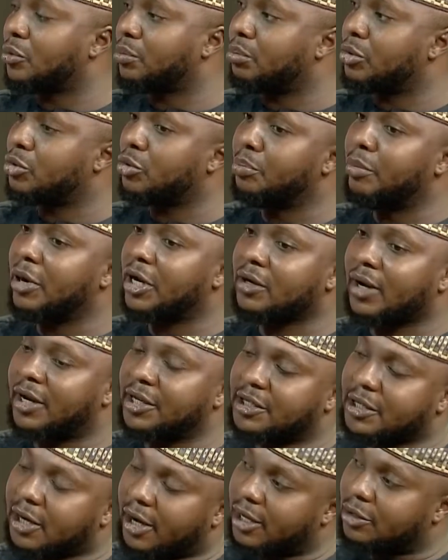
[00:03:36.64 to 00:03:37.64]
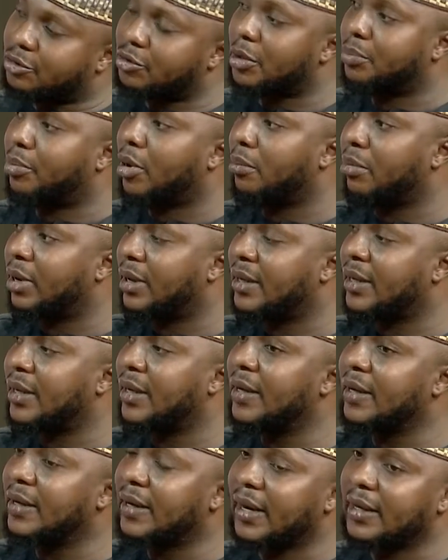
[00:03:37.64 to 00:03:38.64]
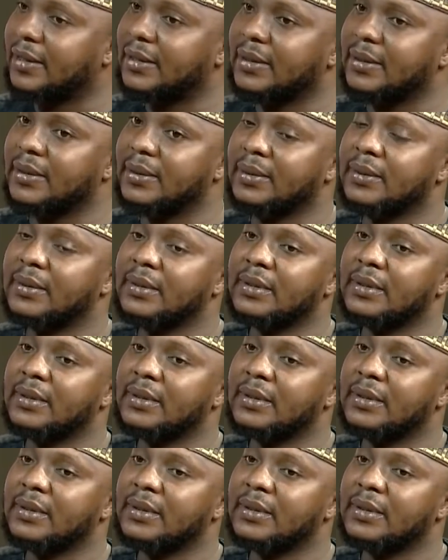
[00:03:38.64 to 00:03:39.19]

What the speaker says: make it clear to the public that